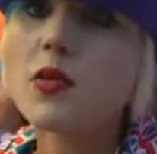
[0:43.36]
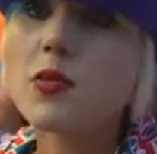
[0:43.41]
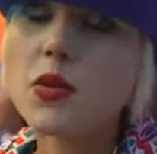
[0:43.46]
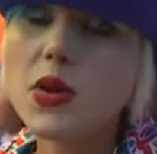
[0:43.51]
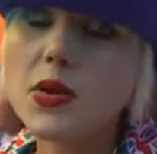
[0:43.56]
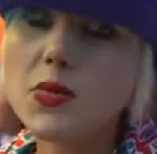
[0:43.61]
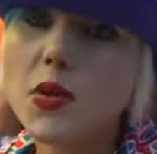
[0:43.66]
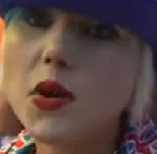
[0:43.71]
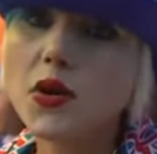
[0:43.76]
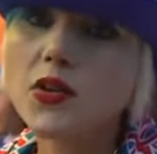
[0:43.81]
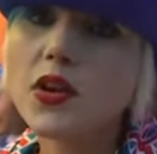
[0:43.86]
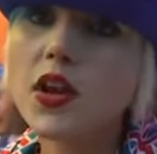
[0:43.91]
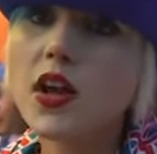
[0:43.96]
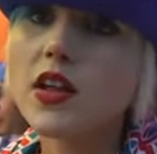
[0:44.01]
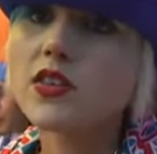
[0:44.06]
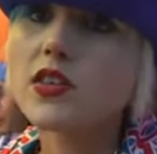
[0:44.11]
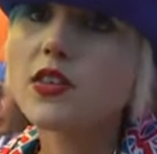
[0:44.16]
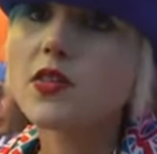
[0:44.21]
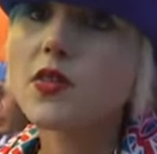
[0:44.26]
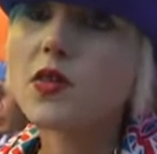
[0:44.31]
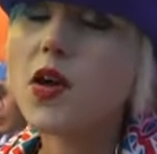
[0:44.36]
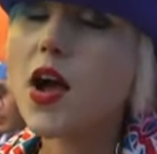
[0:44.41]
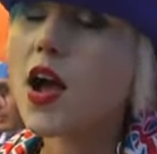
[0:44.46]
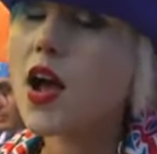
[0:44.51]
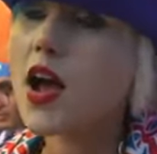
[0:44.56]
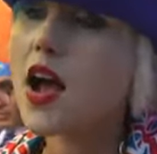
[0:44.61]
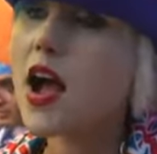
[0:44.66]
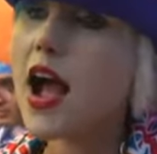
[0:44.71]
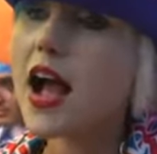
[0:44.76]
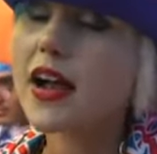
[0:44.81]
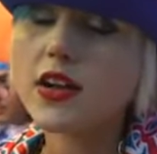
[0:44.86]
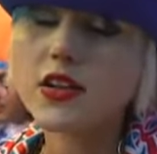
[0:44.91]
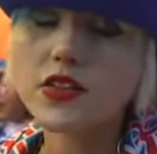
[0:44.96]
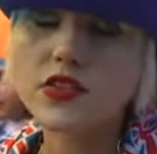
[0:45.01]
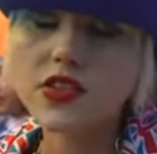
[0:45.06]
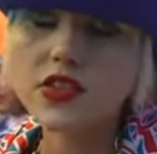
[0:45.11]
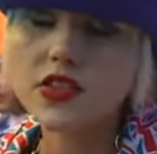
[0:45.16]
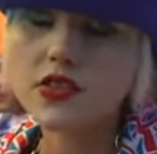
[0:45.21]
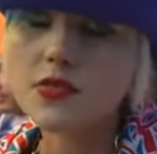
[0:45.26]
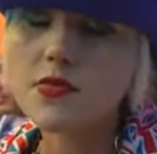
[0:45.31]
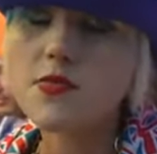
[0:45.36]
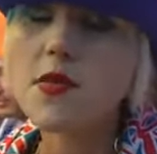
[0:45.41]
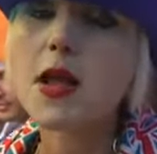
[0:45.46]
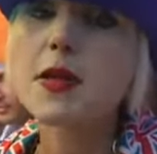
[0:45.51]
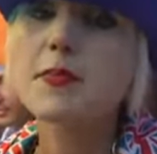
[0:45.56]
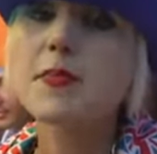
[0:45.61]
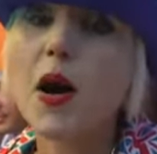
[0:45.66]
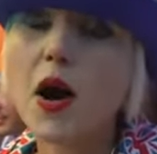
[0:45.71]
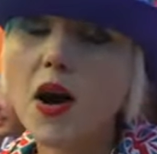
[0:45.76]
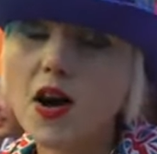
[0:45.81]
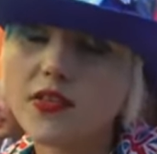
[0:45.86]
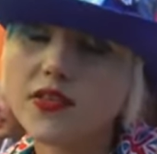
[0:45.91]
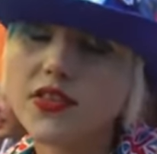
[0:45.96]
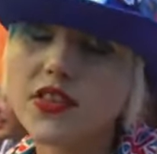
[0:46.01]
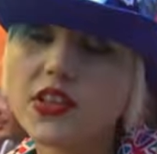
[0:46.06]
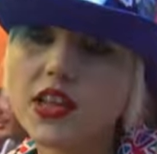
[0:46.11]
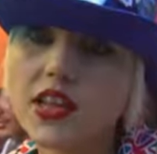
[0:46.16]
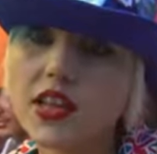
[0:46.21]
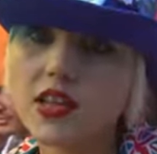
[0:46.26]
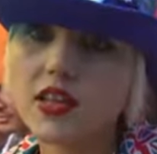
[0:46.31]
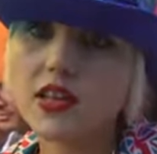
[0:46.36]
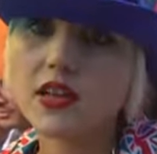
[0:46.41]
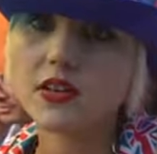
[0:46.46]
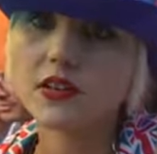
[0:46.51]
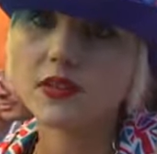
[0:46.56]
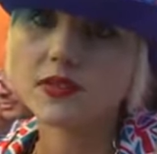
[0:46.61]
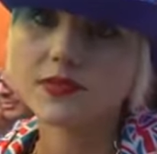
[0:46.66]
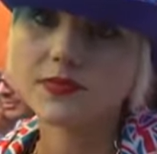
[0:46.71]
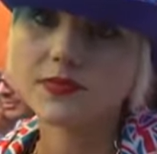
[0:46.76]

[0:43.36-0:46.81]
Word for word: we want our country to remain part of the EU.